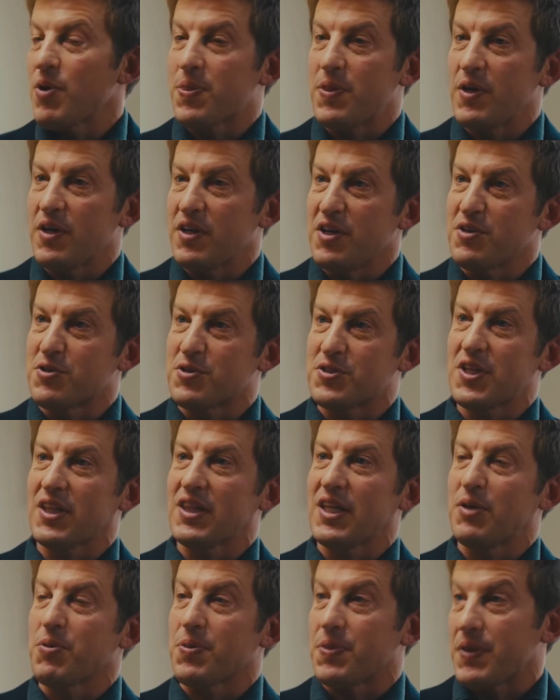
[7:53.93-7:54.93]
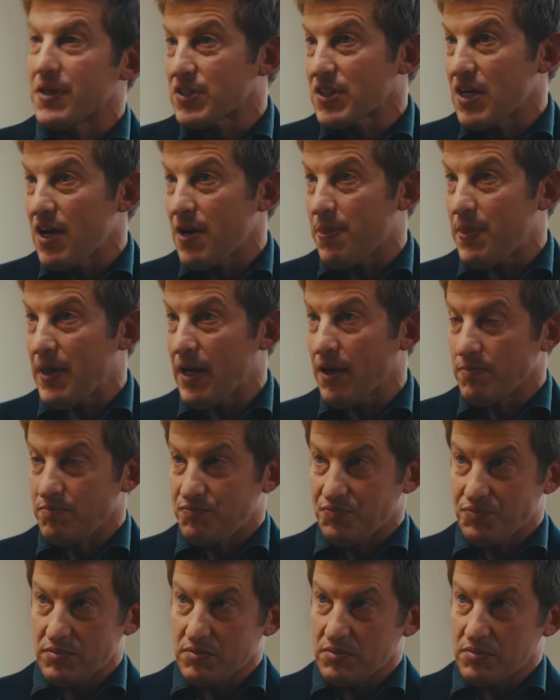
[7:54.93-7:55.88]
interestingly, with this kind of thing,